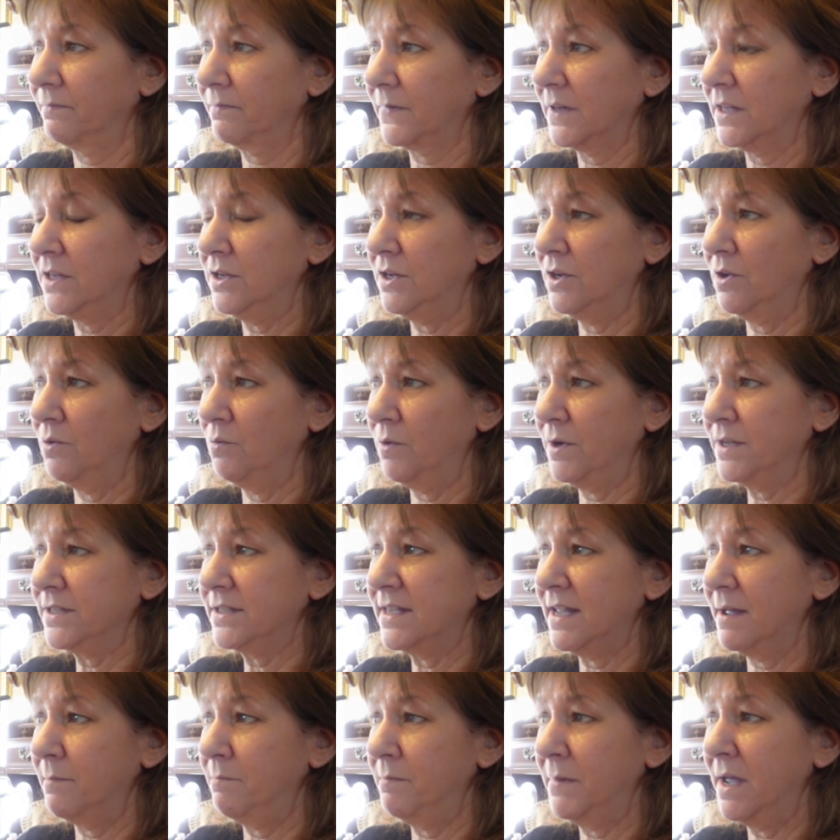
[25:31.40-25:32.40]
you know, once
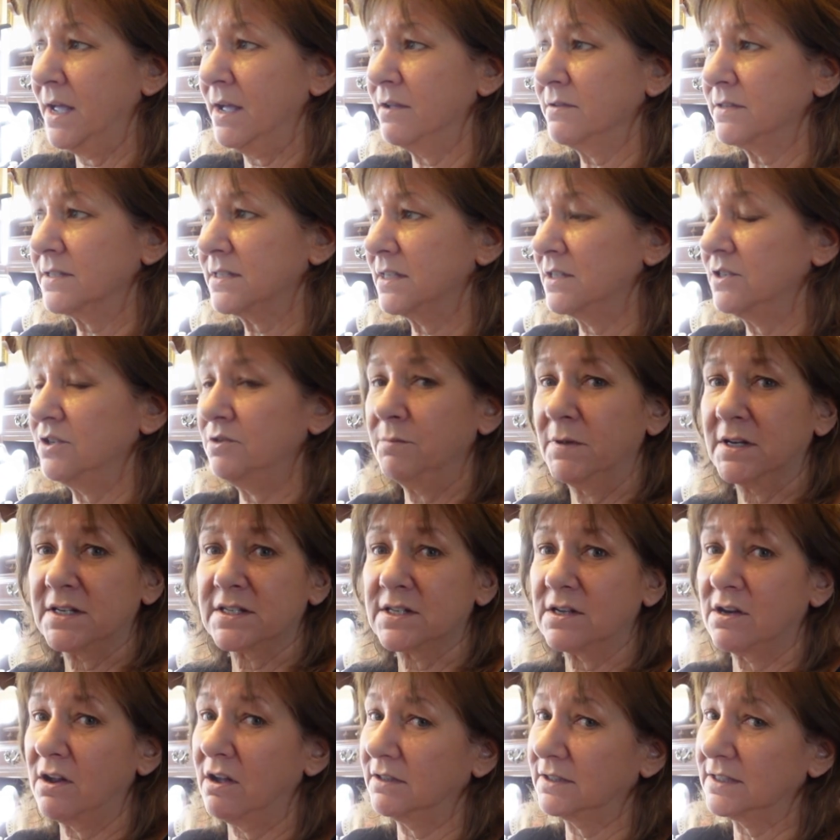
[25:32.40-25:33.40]
that melts, then you
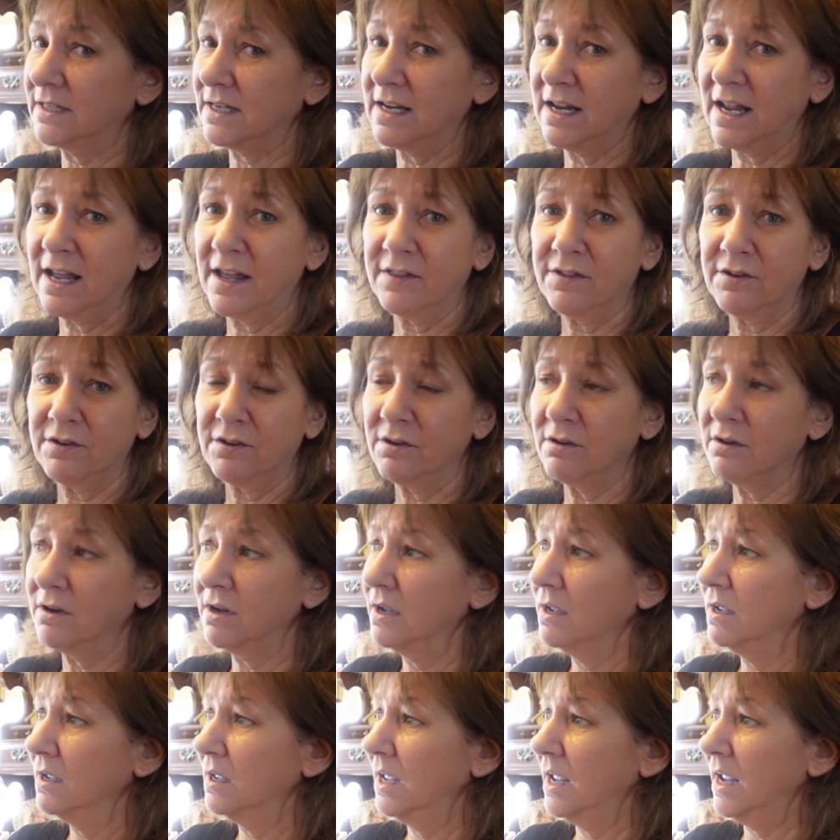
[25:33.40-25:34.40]
mix it all together.
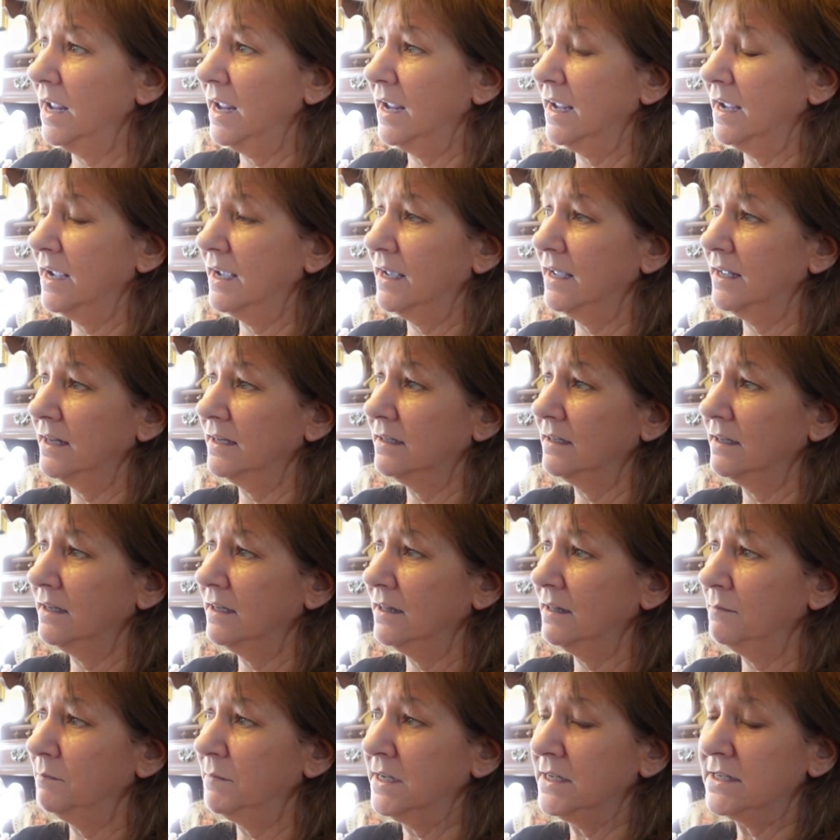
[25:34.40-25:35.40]
And
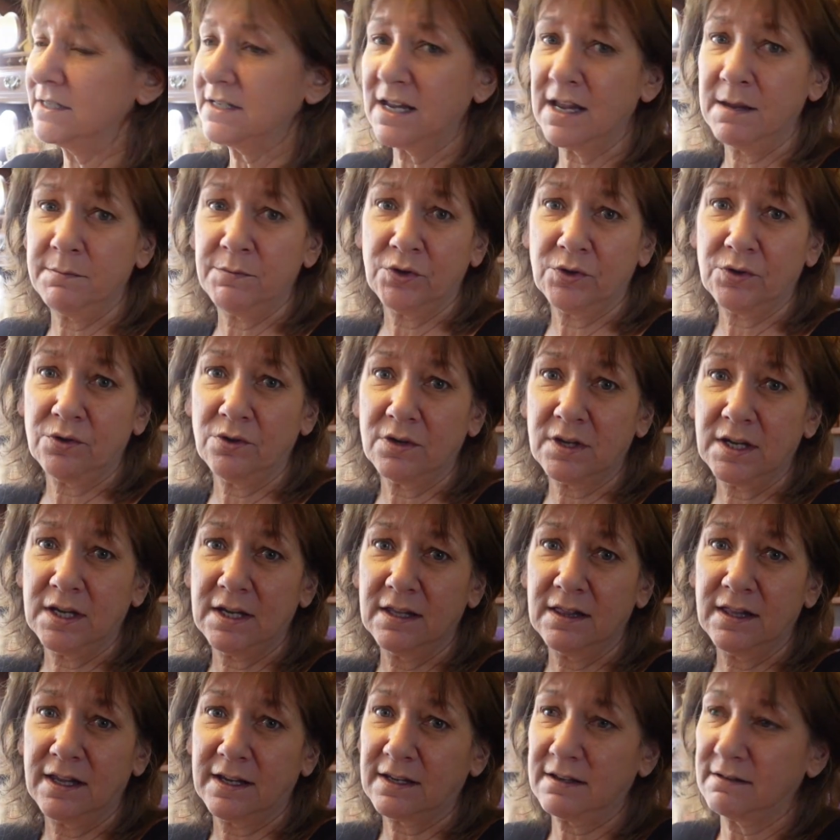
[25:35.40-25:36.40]
in the meantime, you're
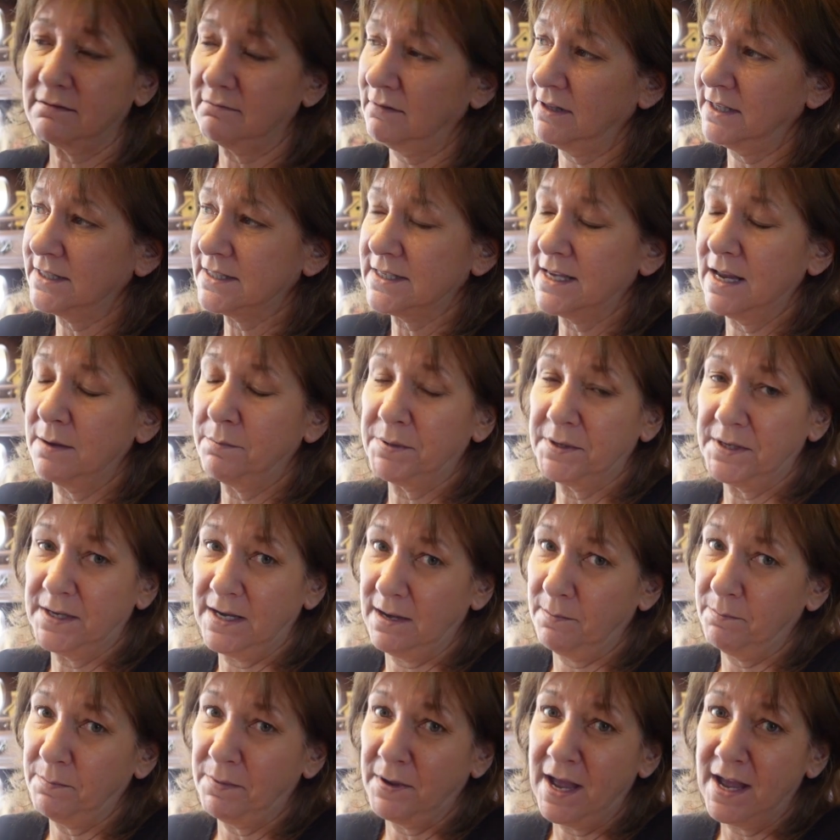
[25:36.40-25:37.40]
cooking, like, let's say
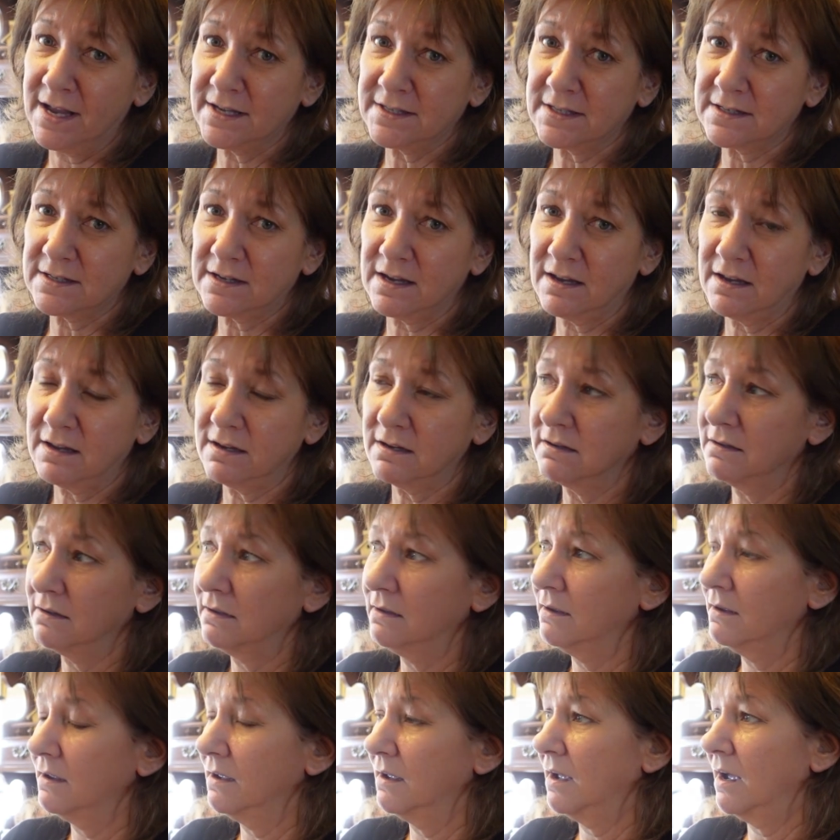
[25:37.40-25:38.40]
penne pasta,
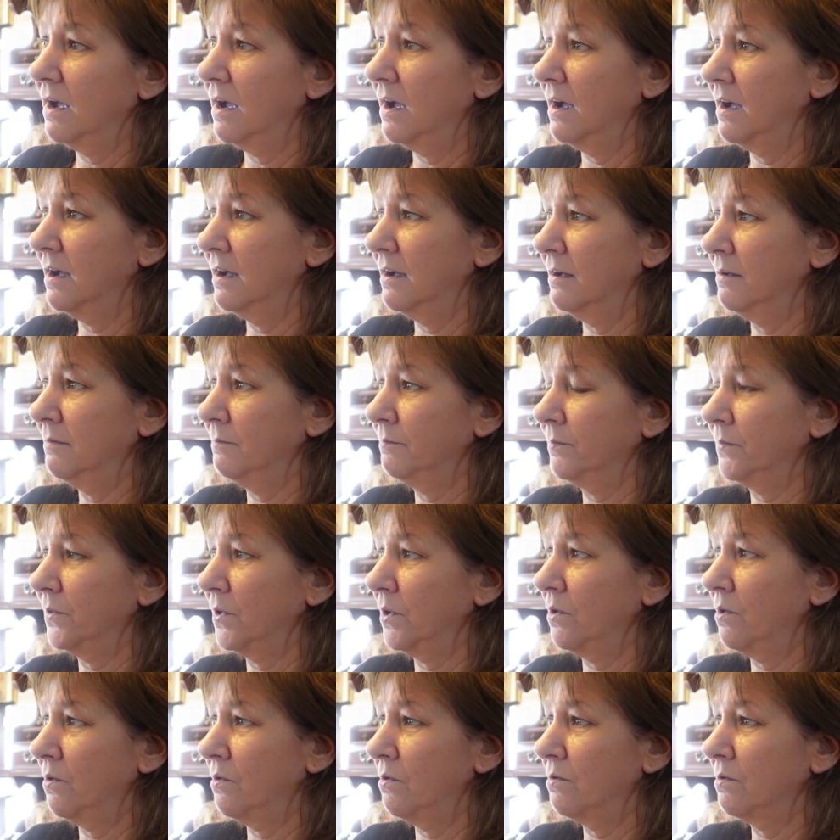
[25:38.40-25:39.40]

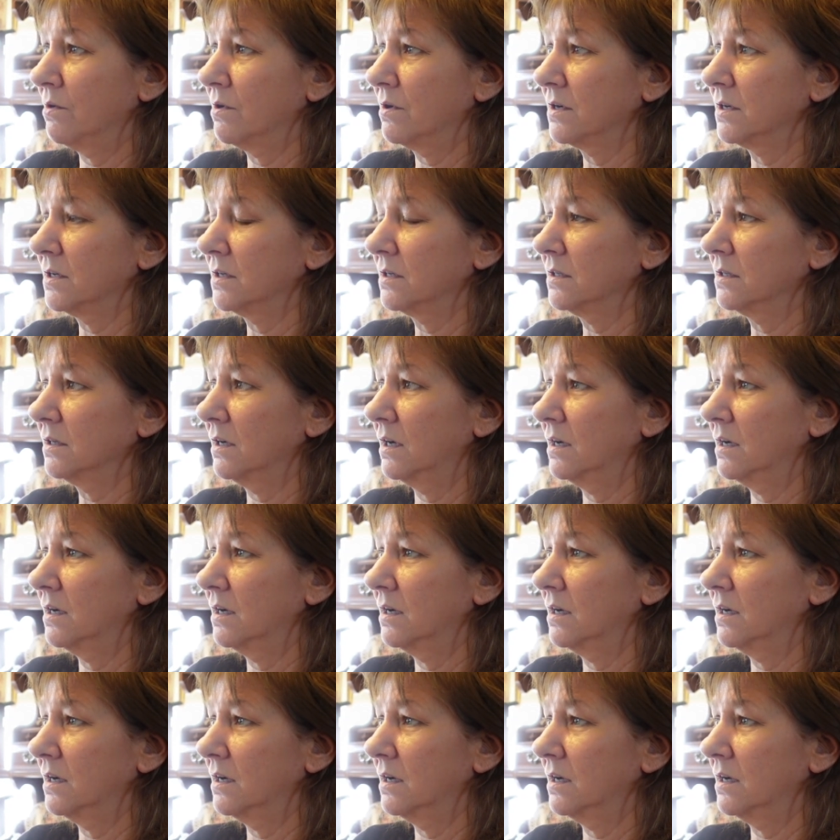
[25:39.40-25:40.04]
or